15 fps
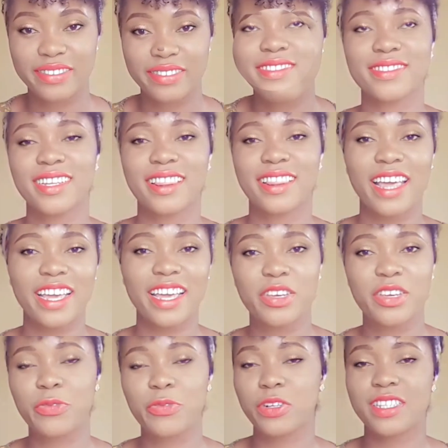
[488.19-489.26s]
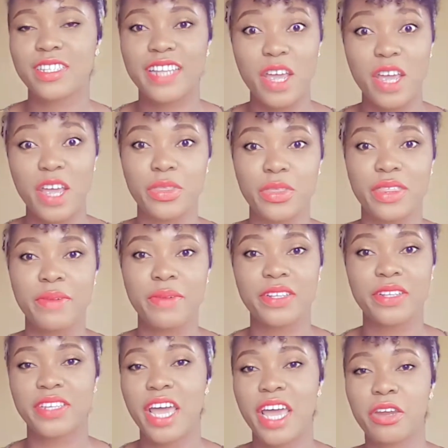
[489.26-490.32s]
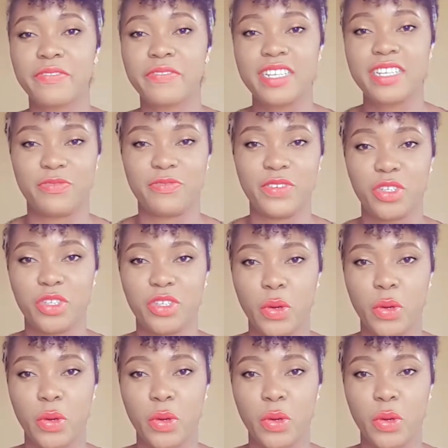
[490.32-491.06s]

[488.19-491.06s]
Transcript: Thank you for staying with me to the end of this video.